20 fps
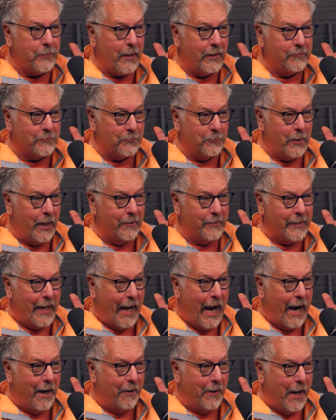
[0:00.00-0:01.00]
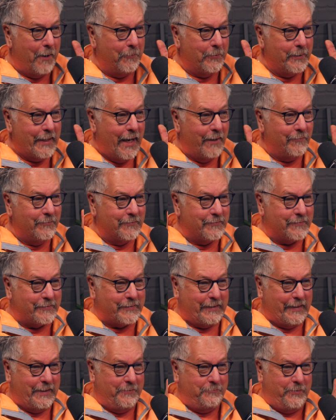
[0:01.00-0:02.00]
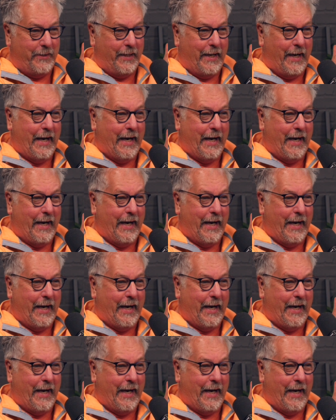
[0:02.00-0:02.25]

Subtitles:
as well now. I would never sleep.